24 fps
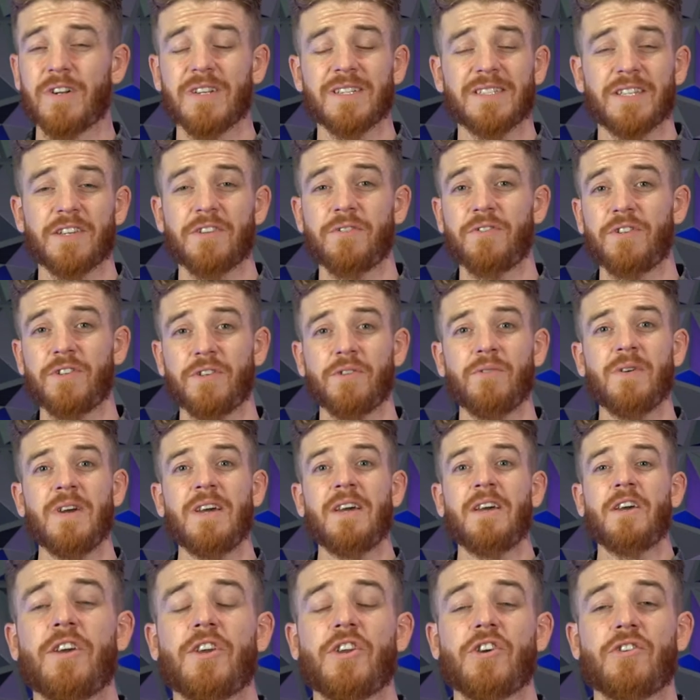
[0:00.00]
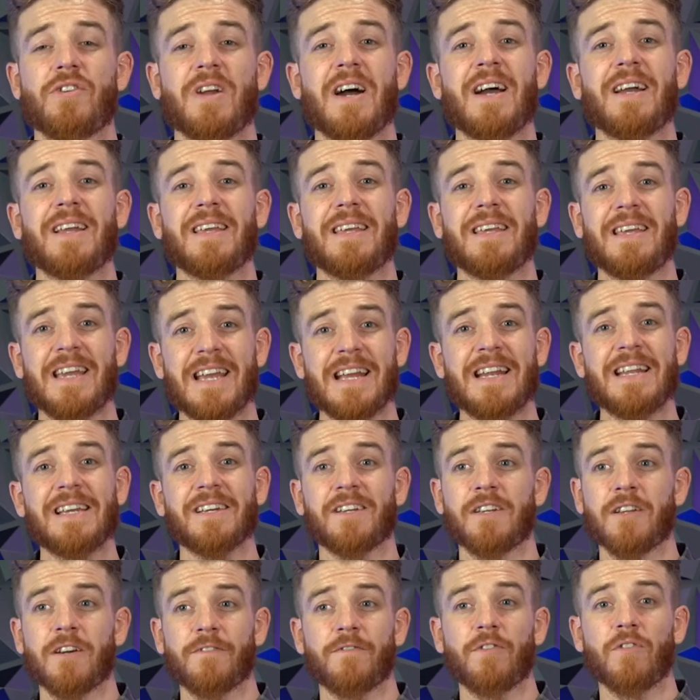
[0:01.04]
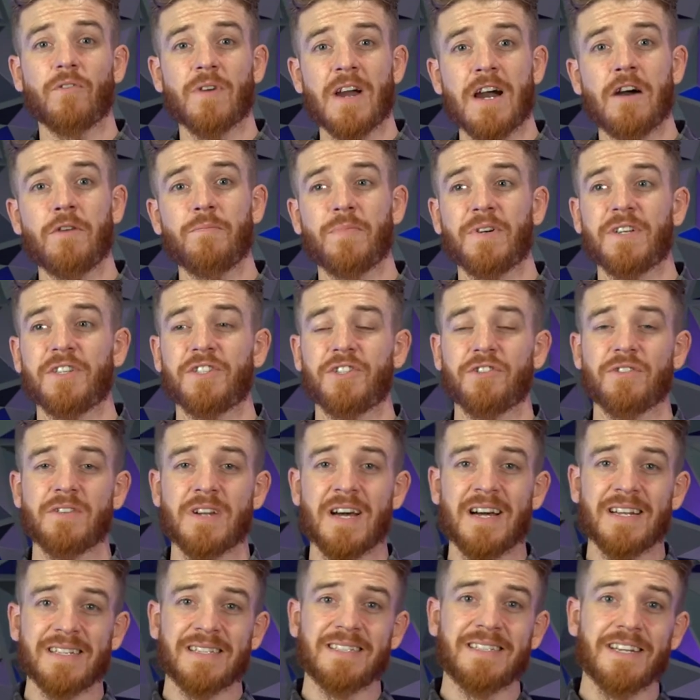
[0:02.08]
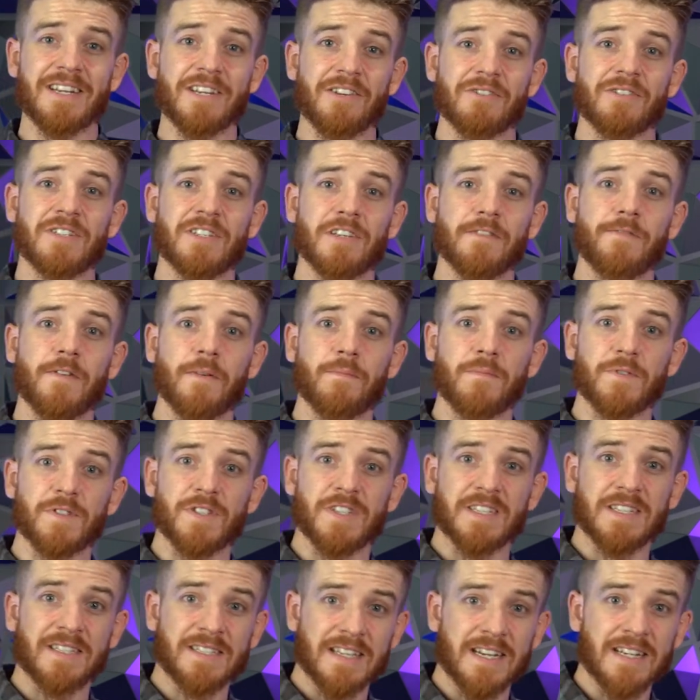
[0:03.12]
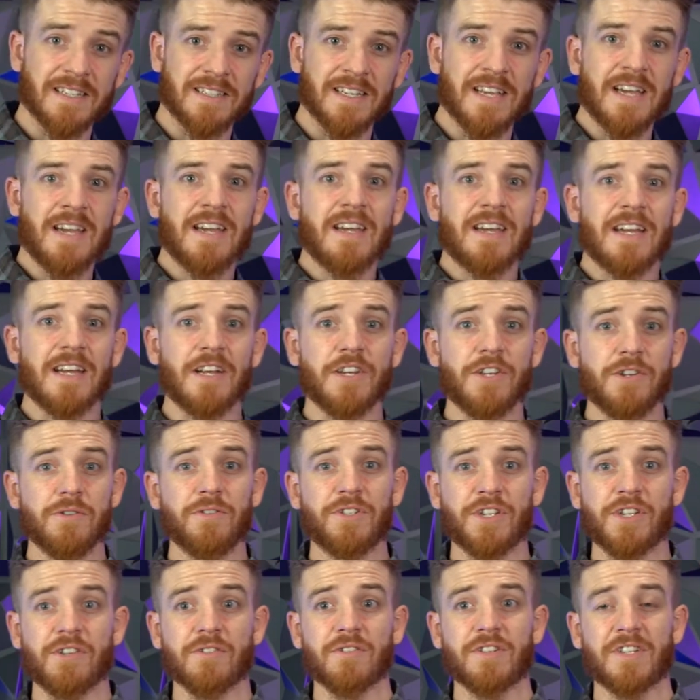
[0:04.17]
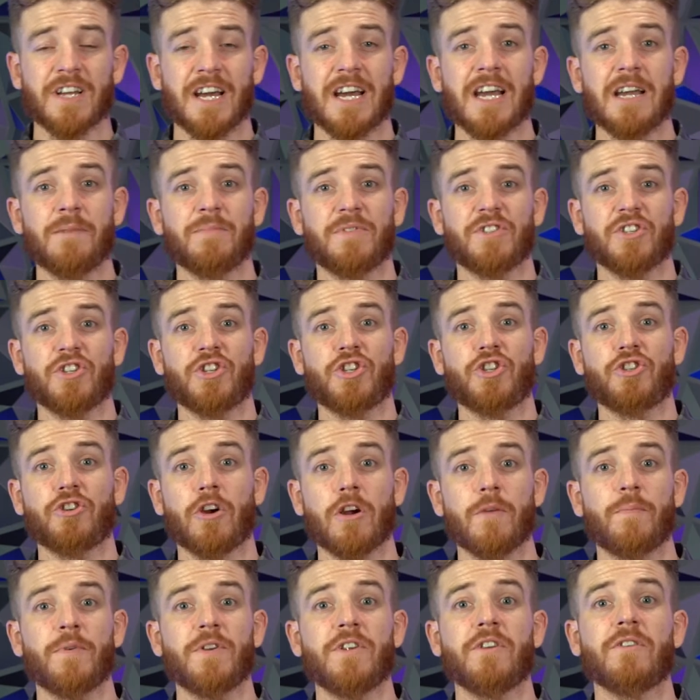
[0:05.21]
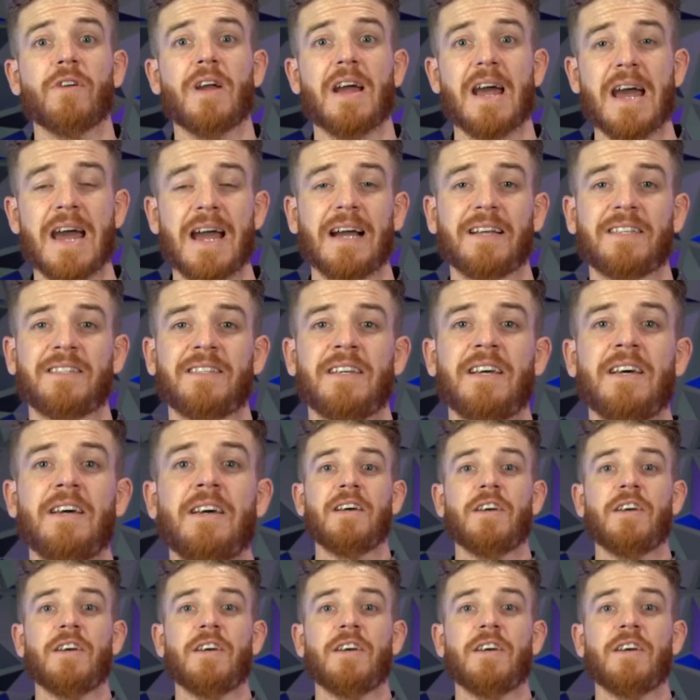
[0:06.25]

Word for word: it is that you do. You're not gaining enough ground because you're not setting yourself up for success and using your time to sharpen your axe.